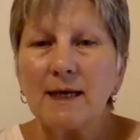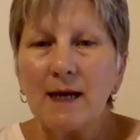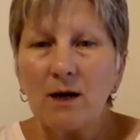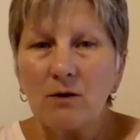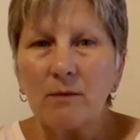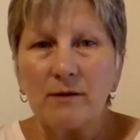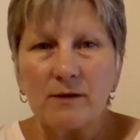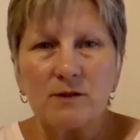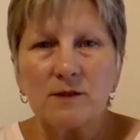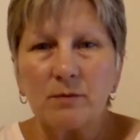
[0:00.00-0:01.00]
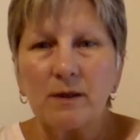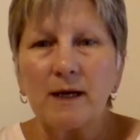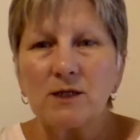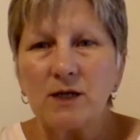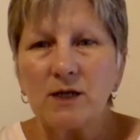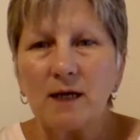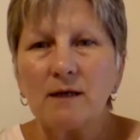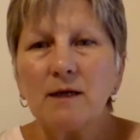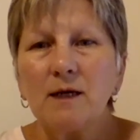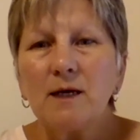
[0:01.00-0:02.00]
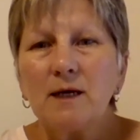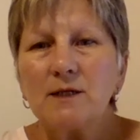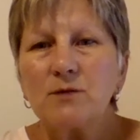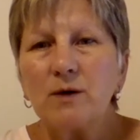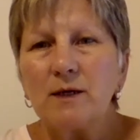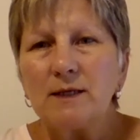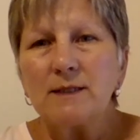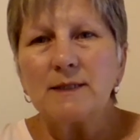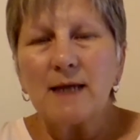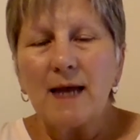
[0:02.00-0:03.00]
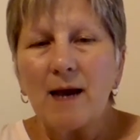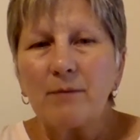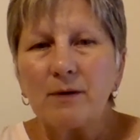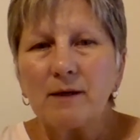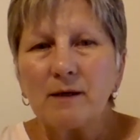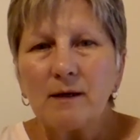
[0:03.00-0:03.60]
care about their supply chain is what needs to happen.